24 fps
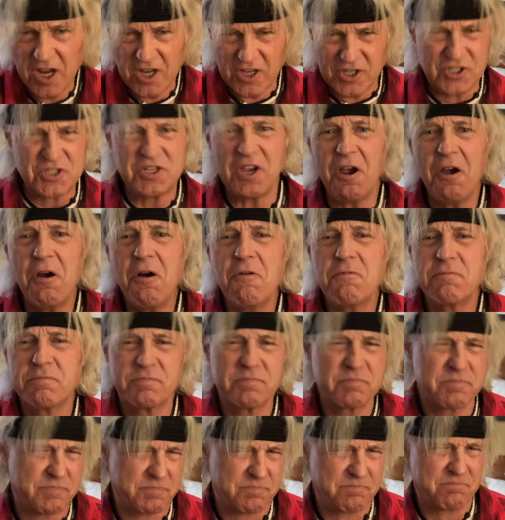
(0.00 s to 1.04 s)
so
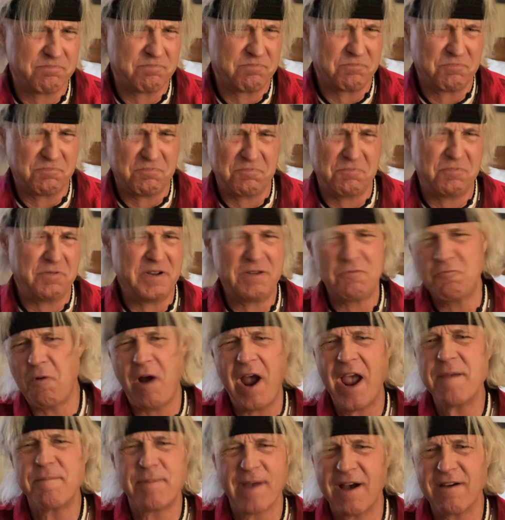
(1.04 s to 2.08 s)
we
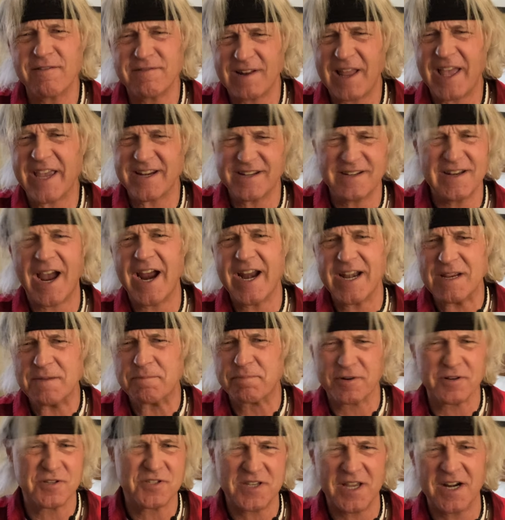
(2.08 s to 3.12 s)
wipe out like
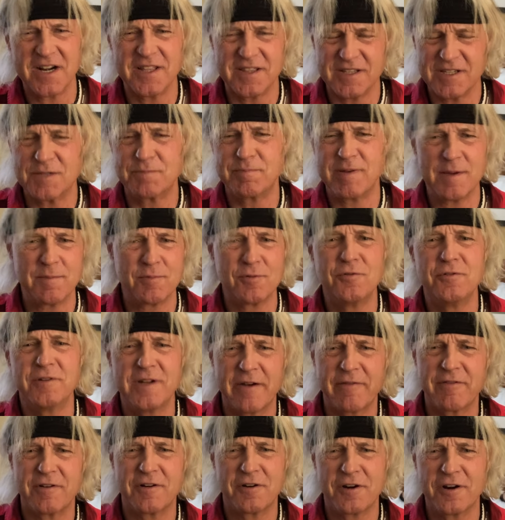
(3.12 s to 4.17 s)
90% of these people who
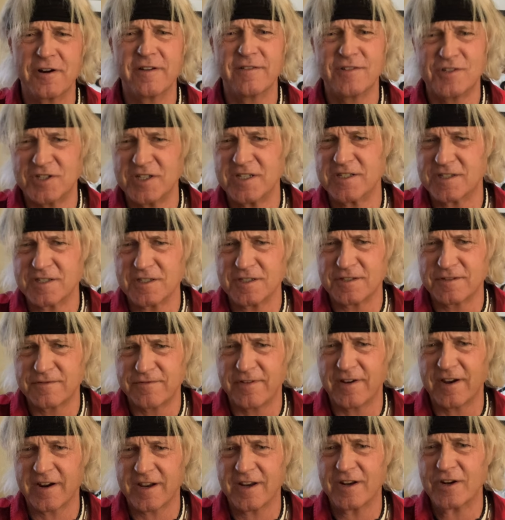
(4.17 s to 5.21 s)
never heard of Jesus
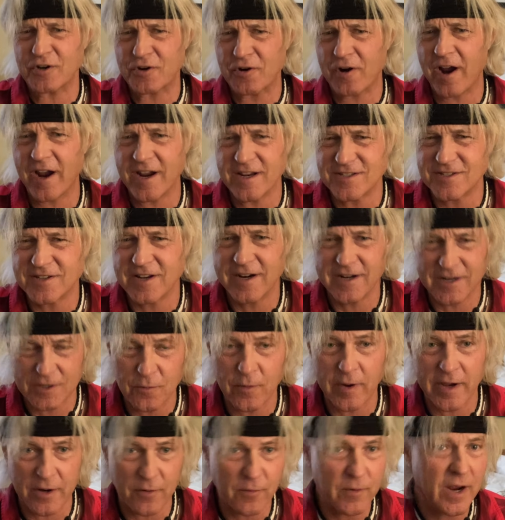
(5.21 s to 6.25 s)
fucking Christ
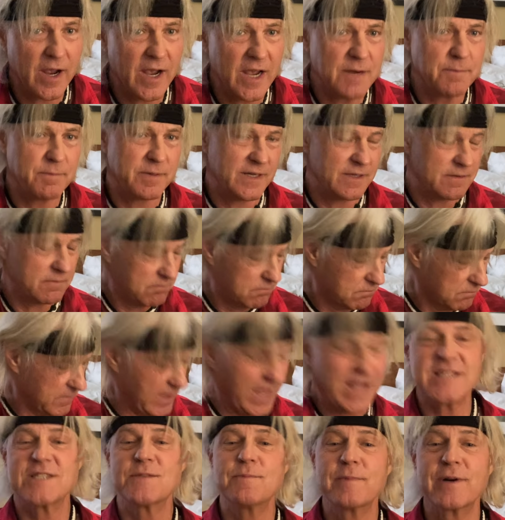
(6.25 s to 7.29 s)
anyway, right? But
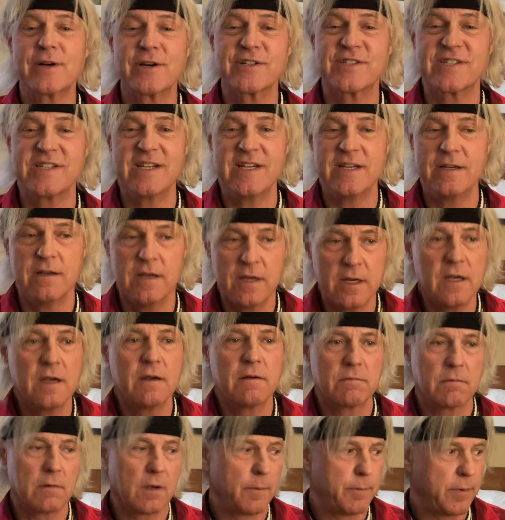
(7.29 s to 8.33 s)
that's mercy
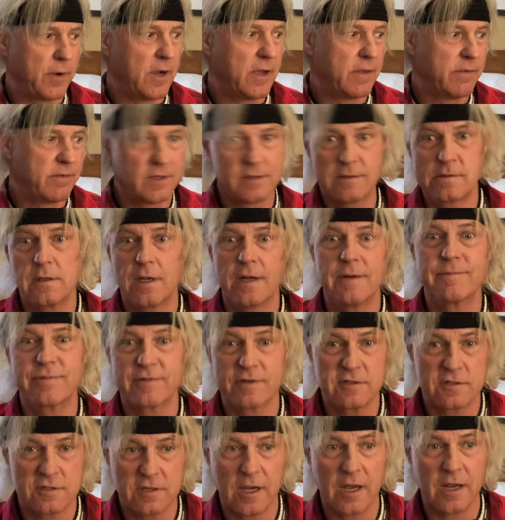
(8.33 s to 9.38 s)
upon the
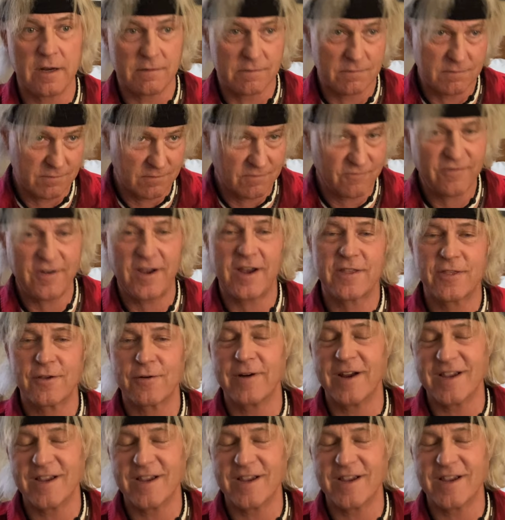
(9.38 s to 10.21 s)
10% and fuck the